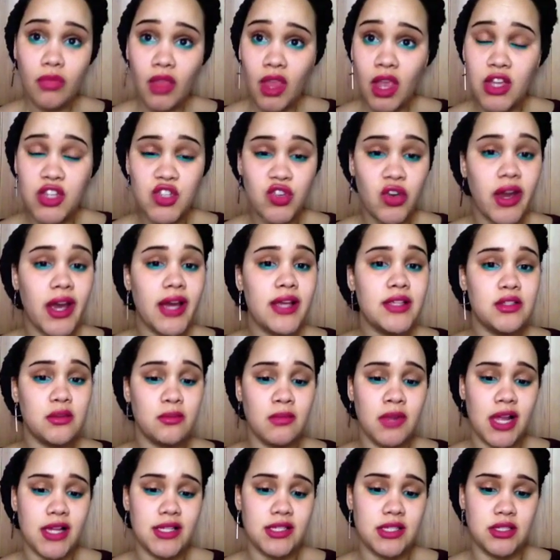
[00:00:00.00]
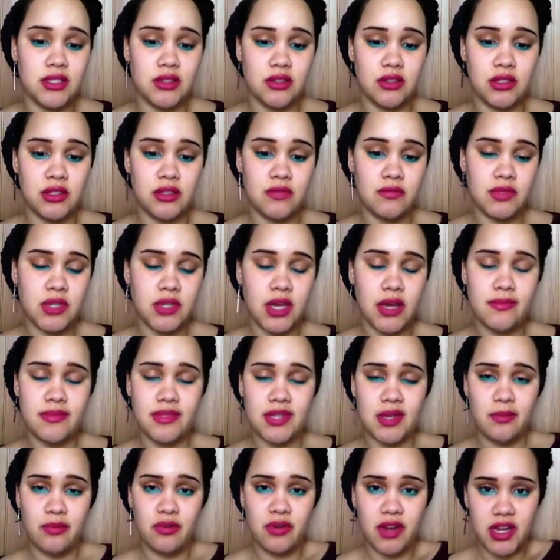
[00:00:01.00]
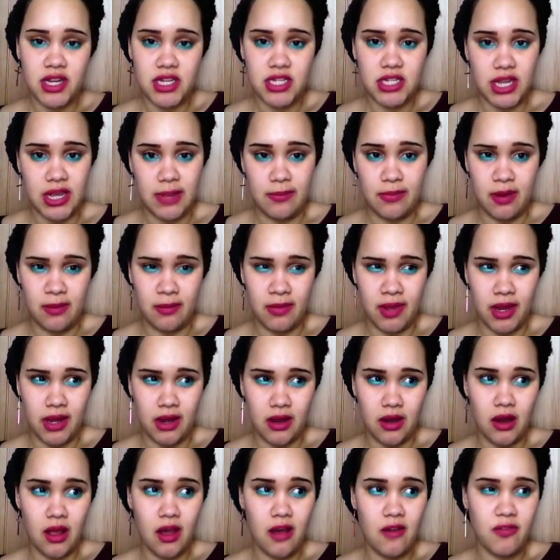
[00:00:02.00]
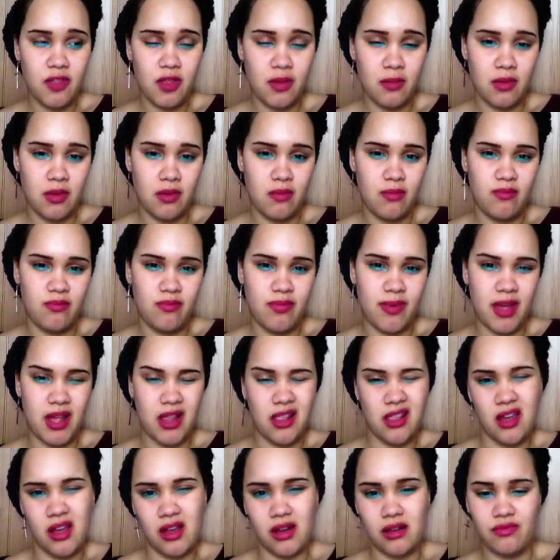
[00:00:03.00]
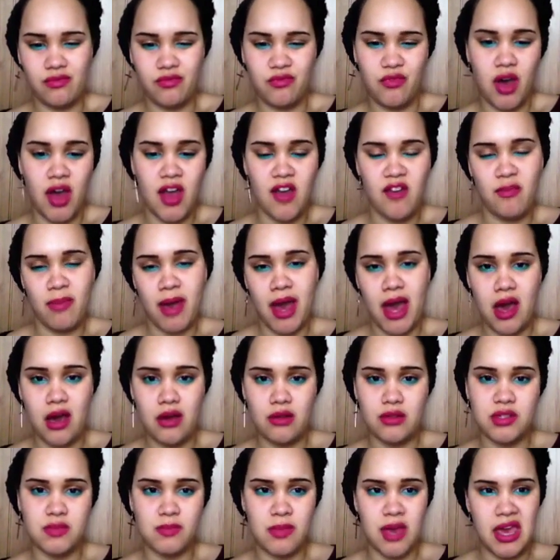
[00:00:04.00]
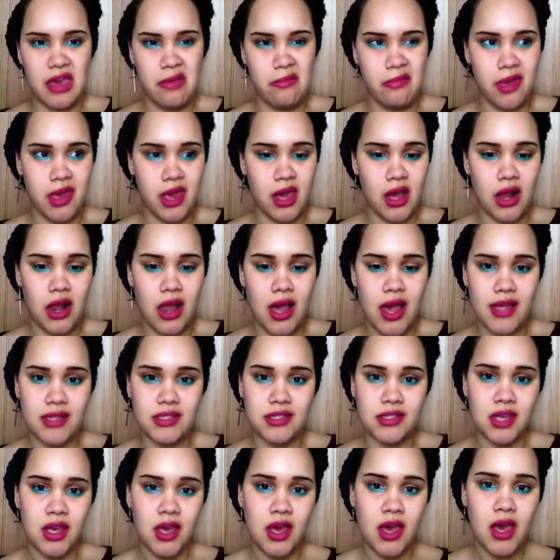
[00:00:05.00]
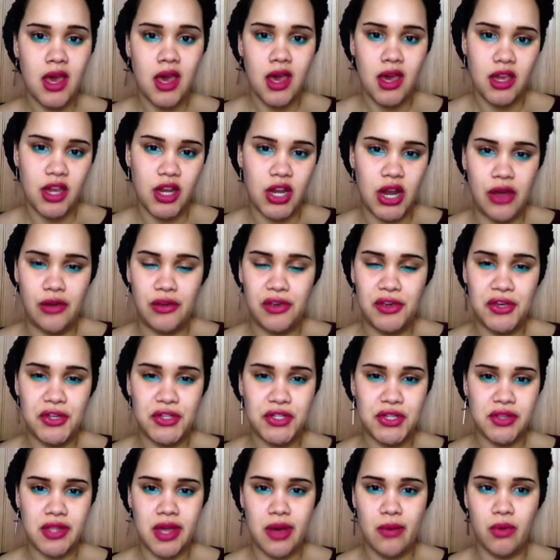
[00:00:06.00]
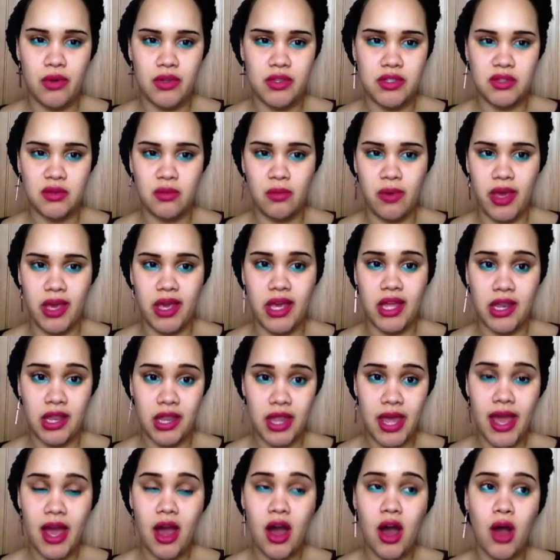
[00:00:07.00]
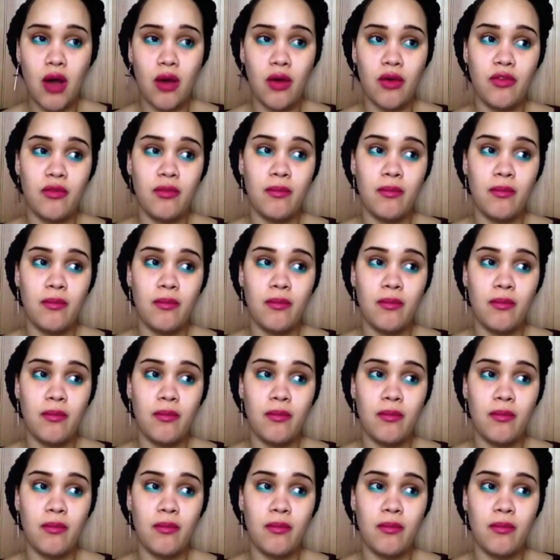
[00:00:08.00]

and try out some classes, because sometimes they're pretty cheap. I mean, a lot of them are like £5 maybe a class. You know, you could do that once a week, and they're